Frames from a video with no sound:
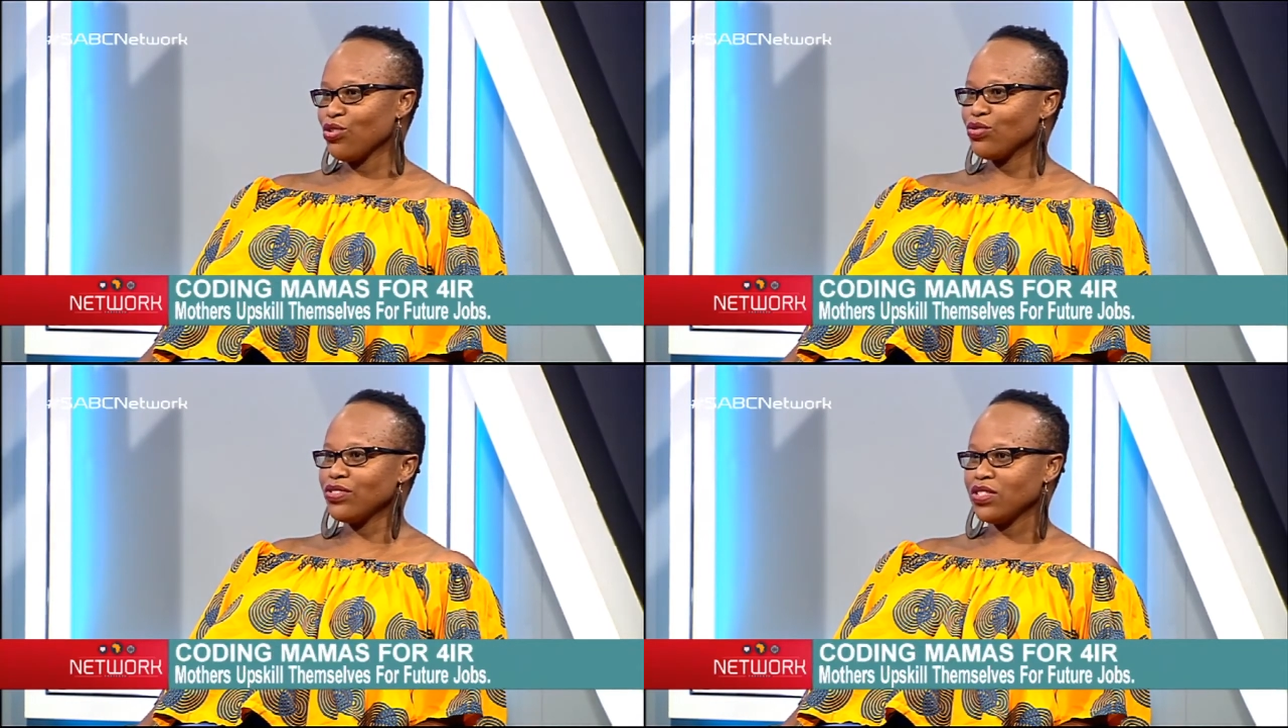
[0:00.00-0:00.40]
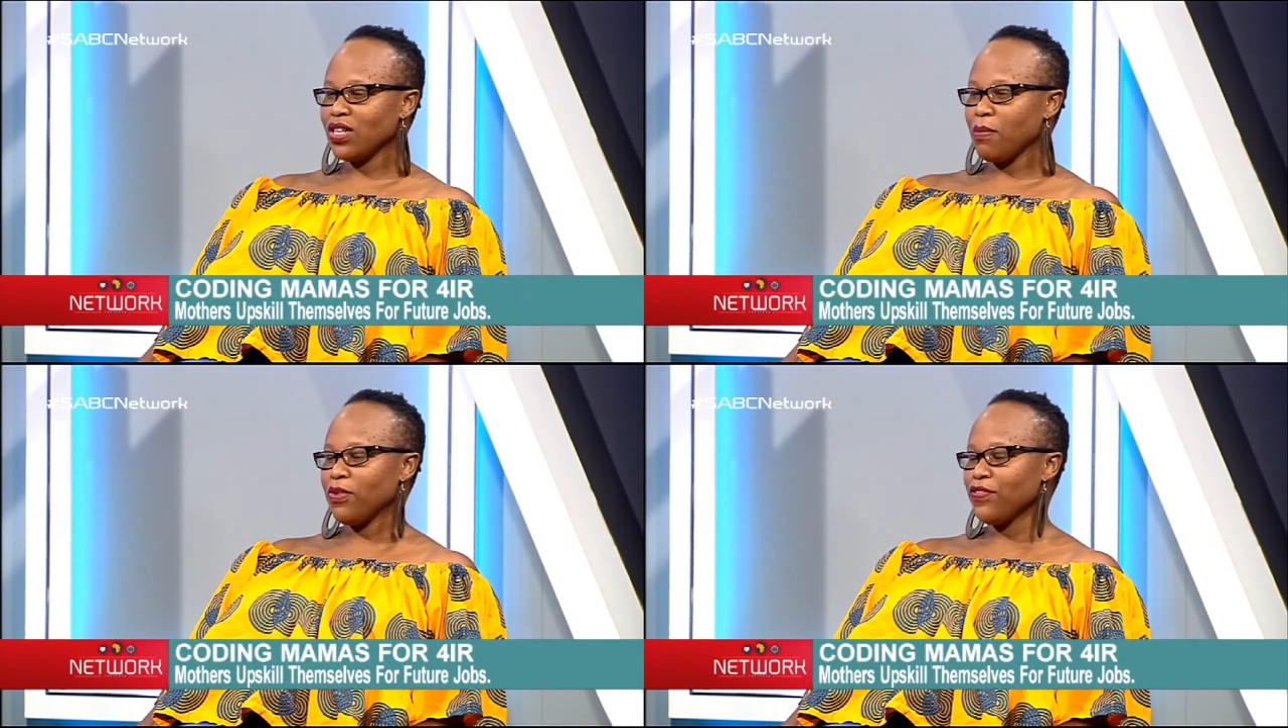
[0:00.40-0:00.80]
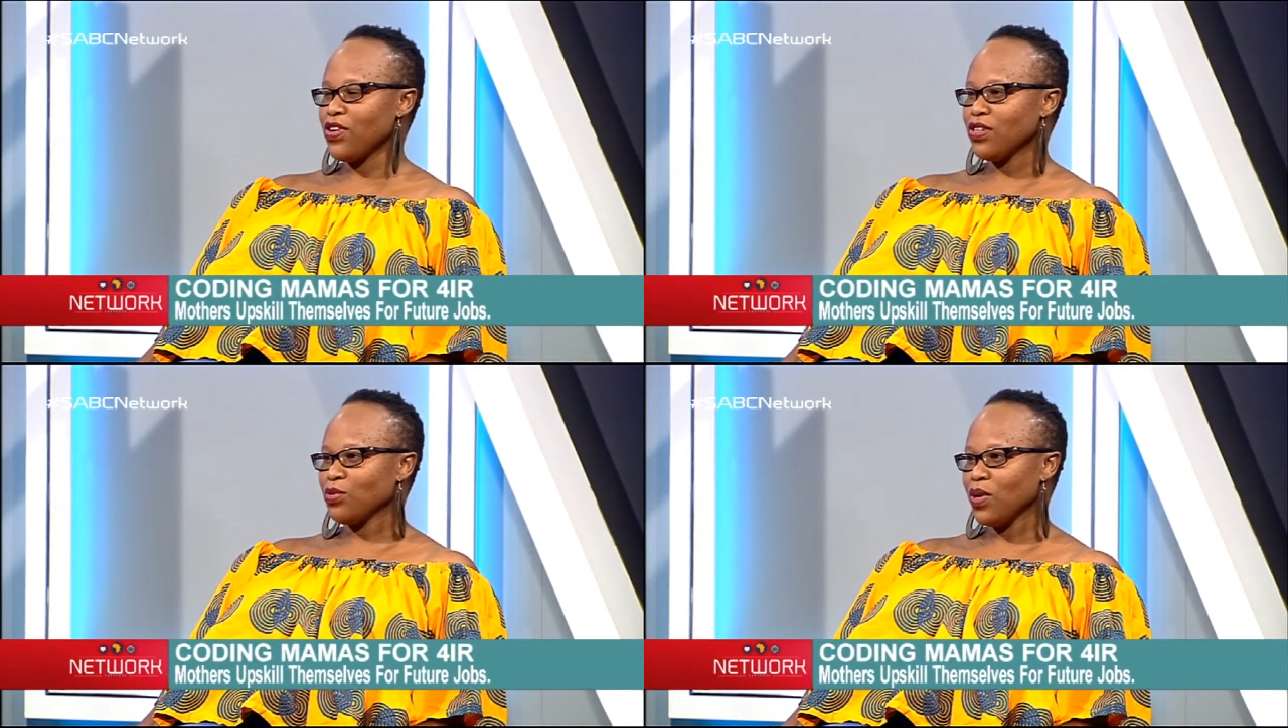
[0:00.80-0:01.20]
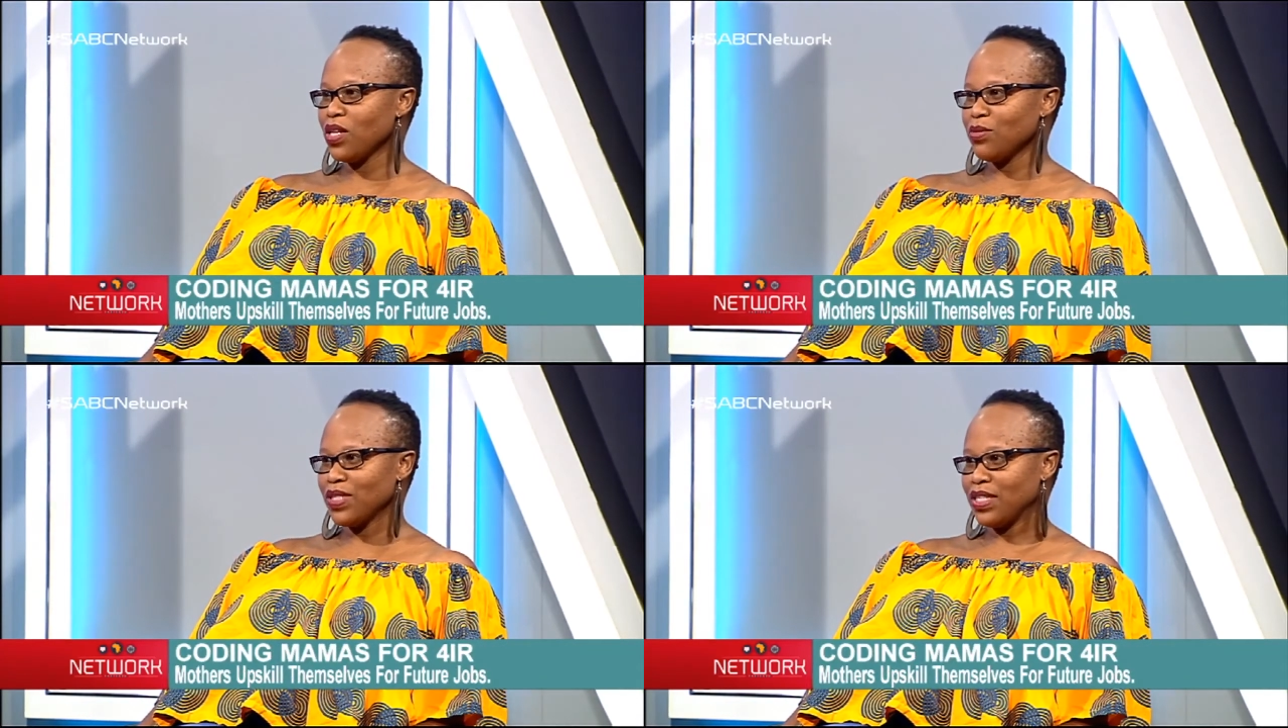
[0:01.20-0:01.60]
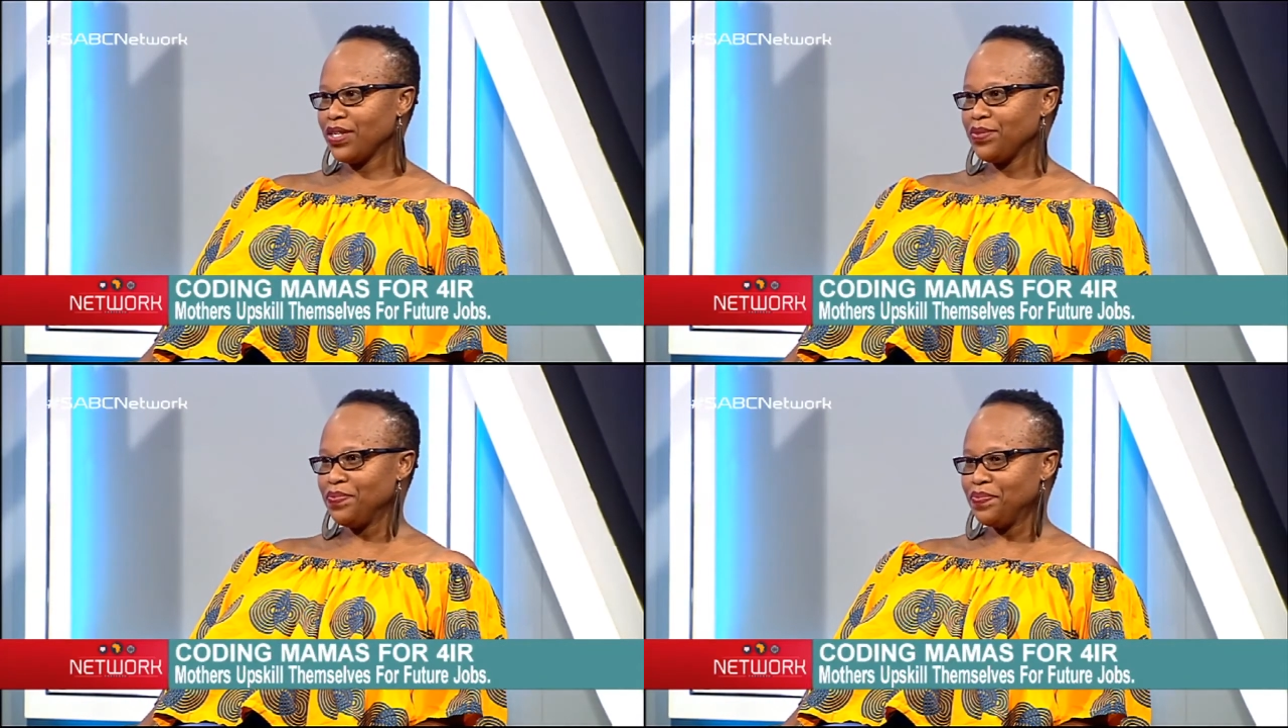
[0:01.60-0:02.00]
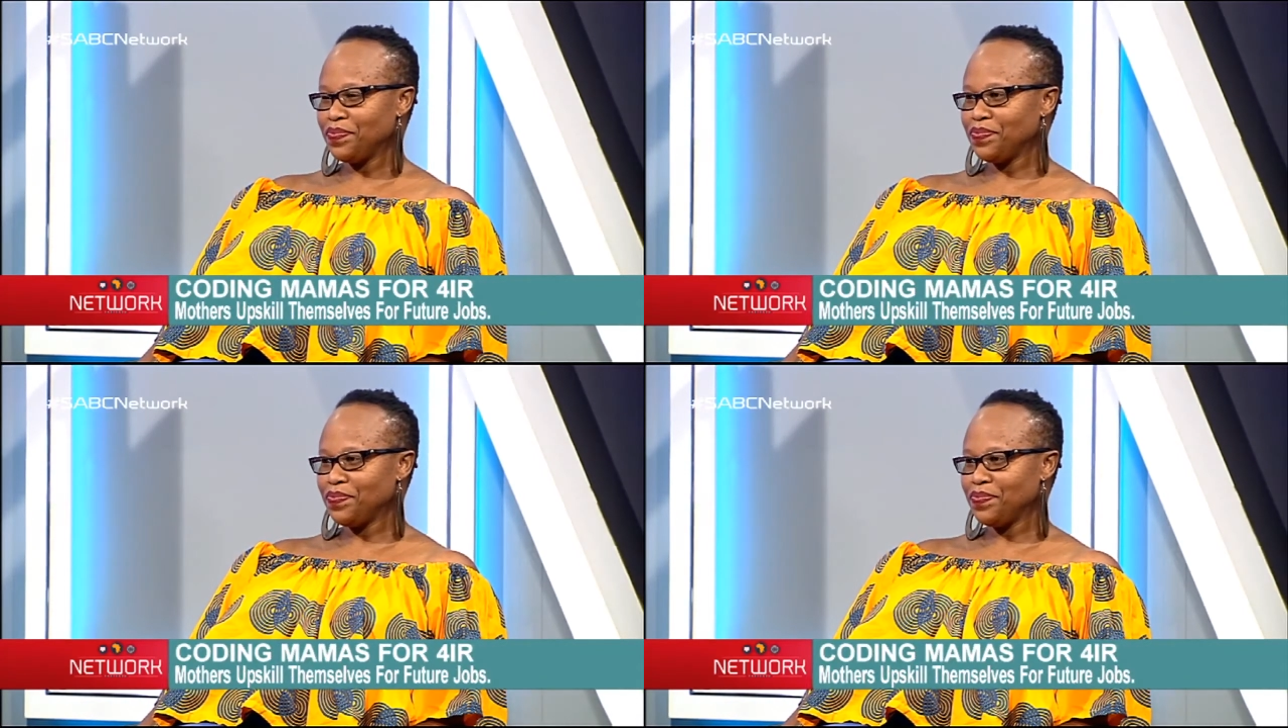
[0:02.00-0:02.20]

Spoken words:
those couple of years while I was there.